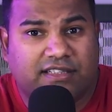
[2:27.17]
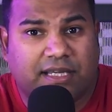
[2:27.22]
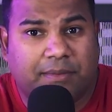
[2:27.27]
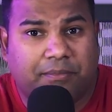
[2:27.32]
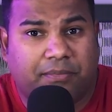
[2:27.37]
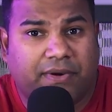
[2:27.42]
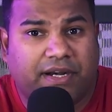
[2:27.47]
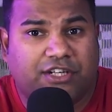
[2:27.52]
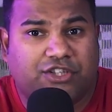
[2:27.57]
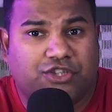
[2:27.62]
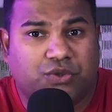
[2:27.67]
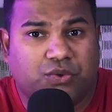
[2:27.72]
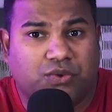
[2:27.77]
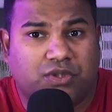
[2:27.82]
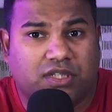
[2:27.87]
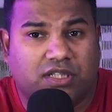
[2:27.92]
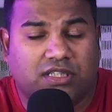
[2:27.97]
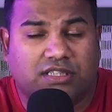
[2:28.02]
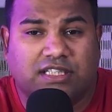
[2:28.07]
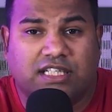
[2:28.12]
separate
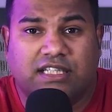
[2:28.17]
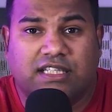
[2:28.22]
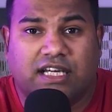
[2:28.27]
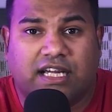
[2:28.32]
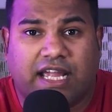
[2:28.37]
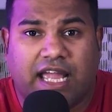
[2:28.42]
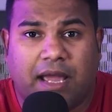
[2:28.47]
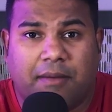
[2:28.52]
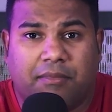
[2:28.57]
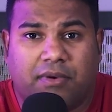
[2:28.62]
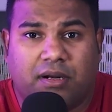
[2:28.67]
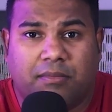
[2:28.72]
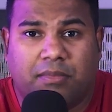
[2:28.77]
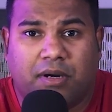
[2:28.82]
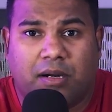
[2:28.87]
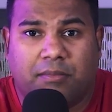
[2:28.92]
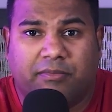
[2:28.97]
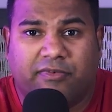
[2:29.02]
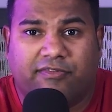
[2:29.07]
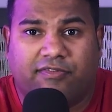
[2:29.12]
shooters in the camera
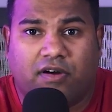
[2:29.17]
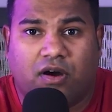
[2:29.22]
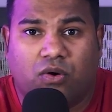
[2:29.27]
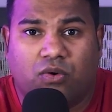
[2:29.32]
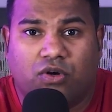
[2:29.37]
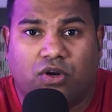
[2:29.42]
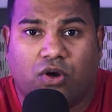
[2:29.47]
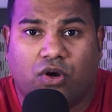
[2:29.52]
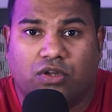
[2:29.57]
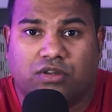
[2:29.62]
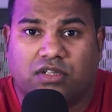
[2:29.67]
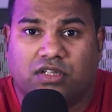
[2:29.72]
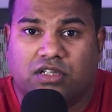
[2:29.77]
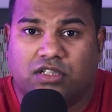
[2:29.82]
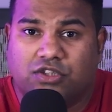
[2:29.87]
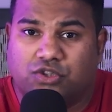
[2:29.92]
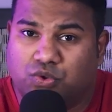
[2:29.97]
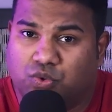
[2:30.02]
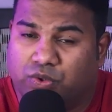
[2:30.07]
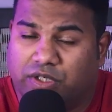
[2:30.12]
bump found on
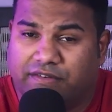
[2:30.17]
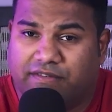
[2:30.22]
the two